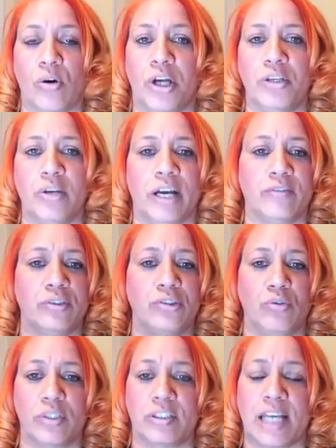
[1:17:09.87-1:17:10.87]
All you have to
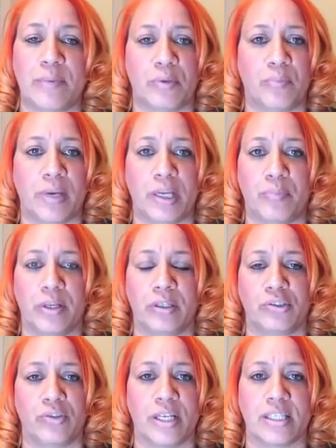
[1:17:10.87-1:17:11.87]
do is type the PayPal
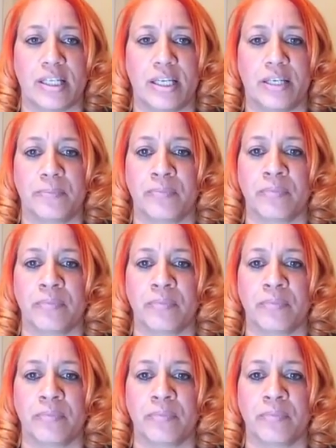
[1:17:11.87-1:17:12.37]
address in,